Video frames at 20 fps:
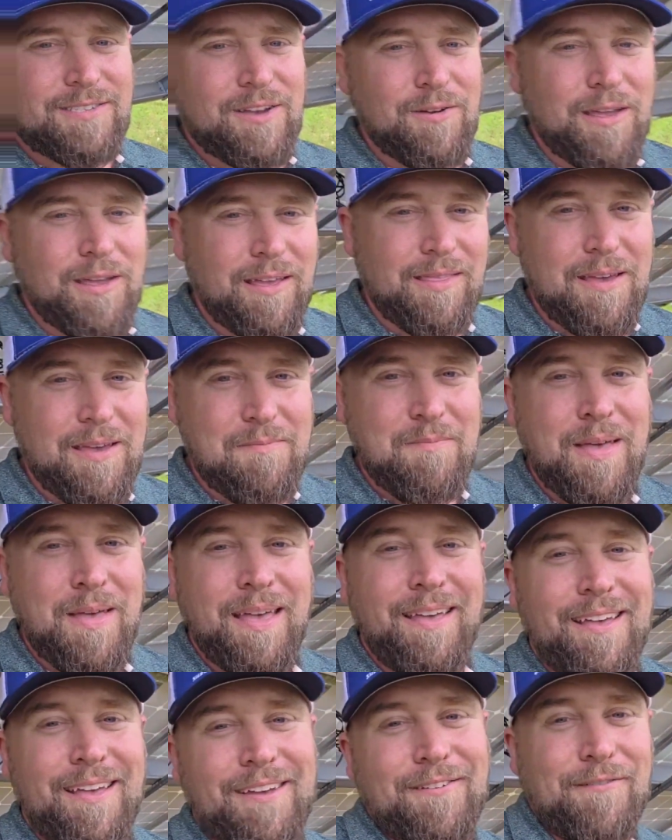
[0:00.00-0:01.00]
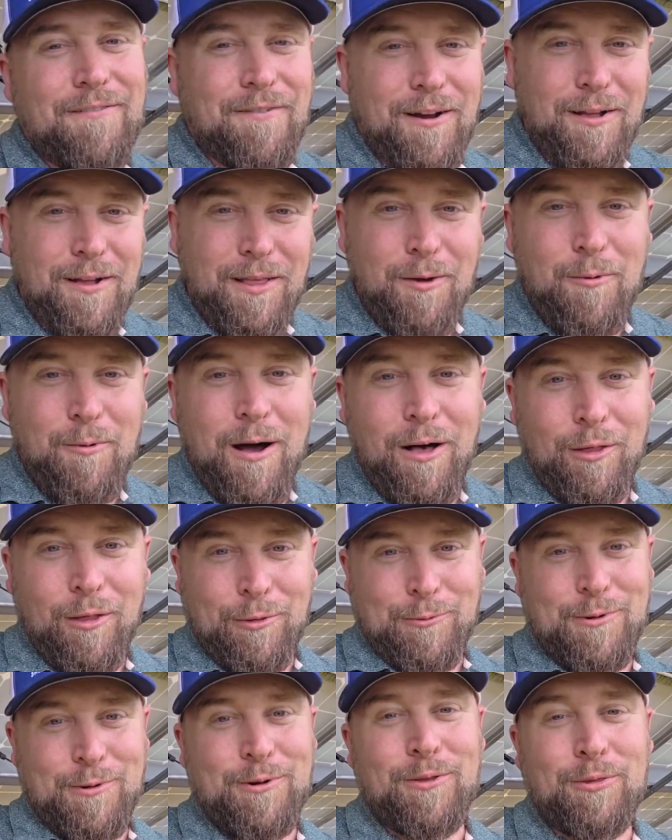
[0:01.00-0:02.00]
soaking them fairly well
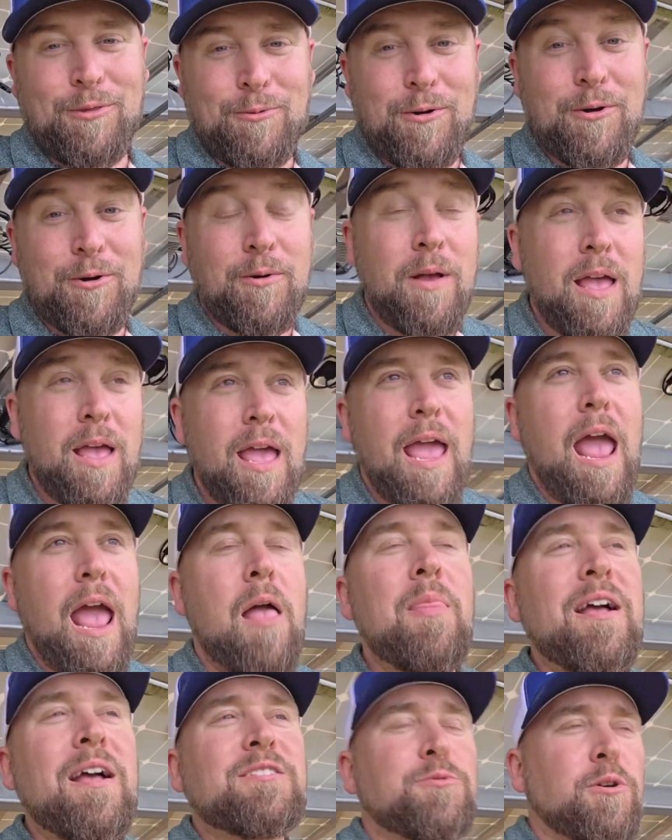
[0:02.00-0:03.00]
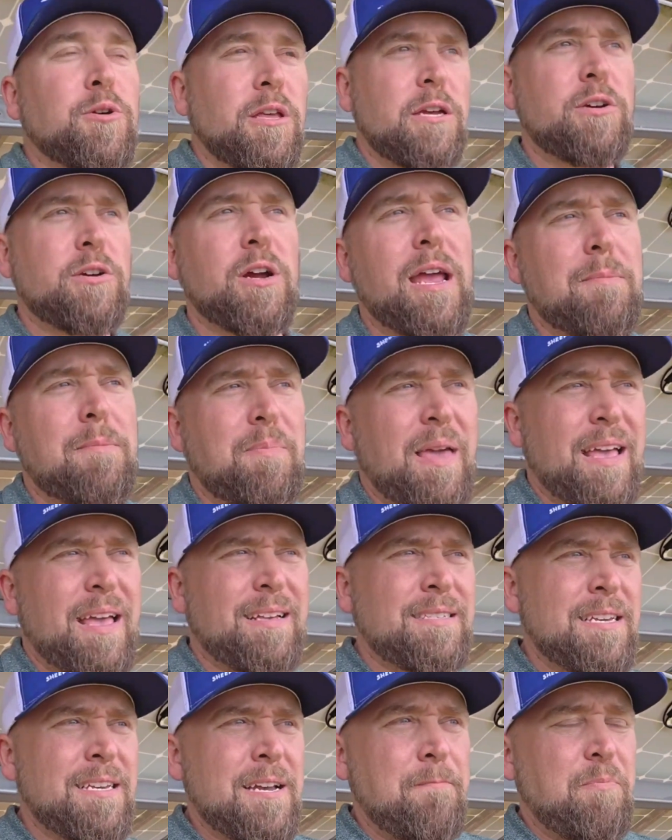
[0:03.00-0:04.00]
through and through. And that's really great
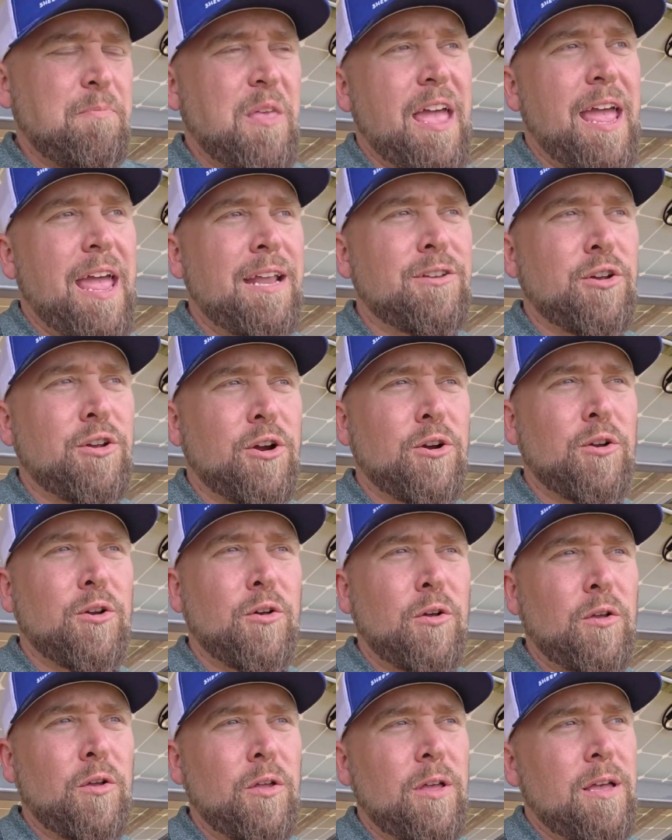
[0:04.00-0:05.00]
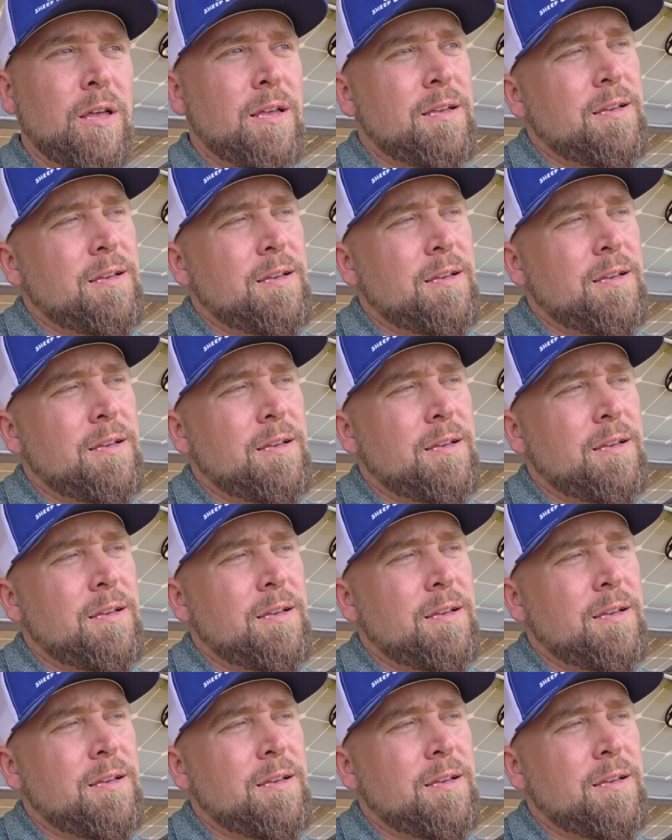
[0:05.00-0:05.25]
because the internal